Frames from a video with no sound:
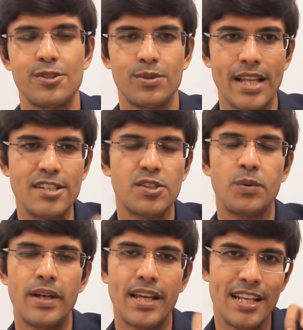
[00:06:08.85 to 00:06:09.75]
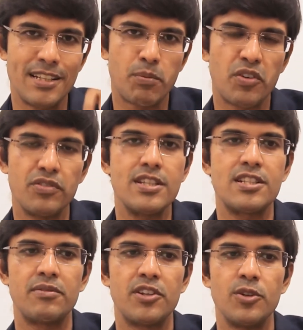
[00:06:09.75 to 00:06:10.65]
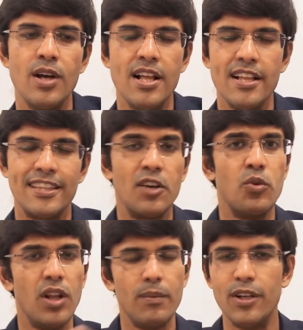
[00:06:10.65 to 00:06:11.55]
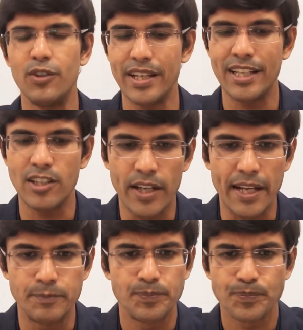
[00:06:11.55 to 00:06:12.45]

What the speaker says: So that's the way in the performance review they will be looking at okay,